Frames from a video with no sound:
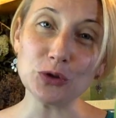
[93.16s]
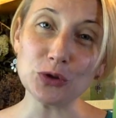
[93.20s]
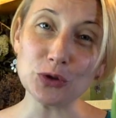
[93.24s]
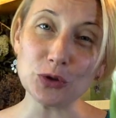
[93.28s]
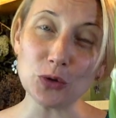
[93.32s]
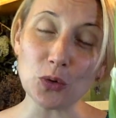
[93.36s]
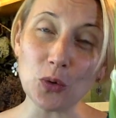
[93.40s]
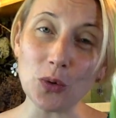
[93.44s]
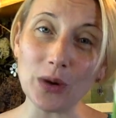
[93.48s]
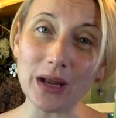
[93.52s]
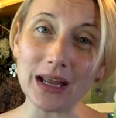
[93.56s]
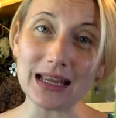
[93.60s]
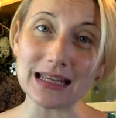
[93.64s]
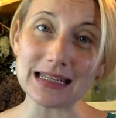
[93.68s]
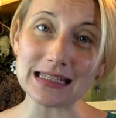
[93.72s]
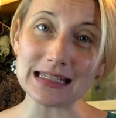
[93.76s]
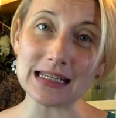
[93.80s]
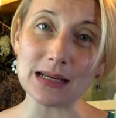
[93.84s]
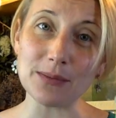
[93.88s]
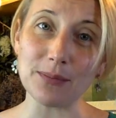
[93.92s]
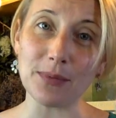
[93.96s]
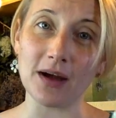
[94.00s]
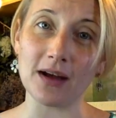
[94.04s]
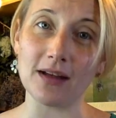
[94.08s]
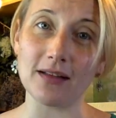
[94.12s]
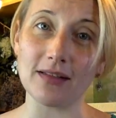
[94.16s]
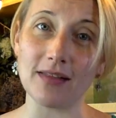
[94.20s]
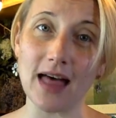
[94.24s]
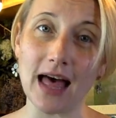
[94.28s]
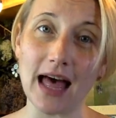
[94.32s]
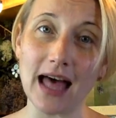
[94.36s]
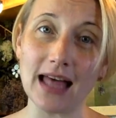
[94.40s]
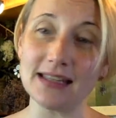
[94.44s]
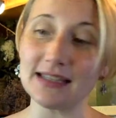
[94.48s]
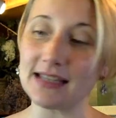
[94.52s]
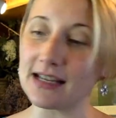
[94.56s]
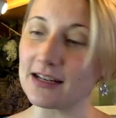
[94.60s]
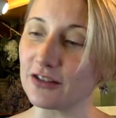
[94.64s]
quick tip on
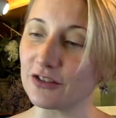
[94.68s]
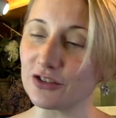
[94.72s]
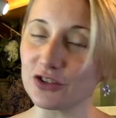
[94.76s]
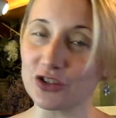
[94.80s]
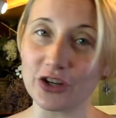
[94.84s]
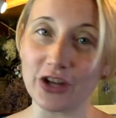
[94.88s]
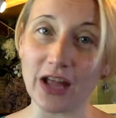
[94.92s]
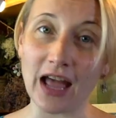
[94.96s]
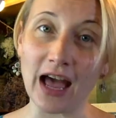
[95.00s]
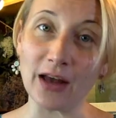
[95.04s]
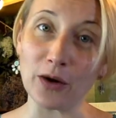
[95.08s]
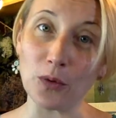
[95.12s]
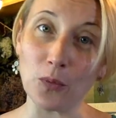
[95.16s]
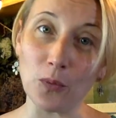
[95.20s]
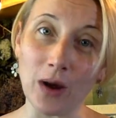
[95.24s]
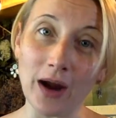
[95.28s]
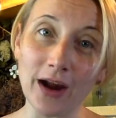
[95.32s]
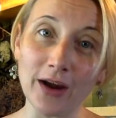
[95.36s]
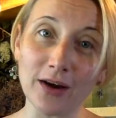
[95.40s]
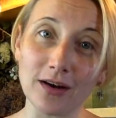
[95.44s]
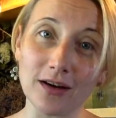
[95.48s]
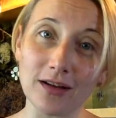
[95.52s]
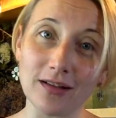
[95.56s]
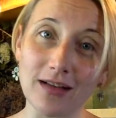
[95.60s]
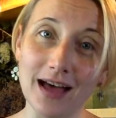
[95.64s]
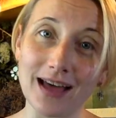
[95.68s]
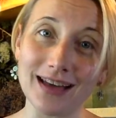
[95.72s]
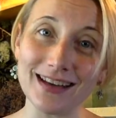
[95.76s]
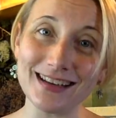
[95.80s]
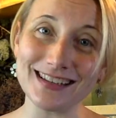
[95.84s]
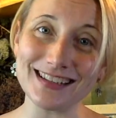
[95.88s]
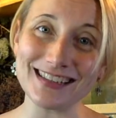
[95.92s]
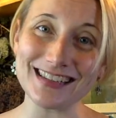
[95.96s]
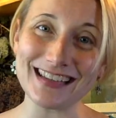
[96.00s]
glads, and I'll show you how to wire a glad in a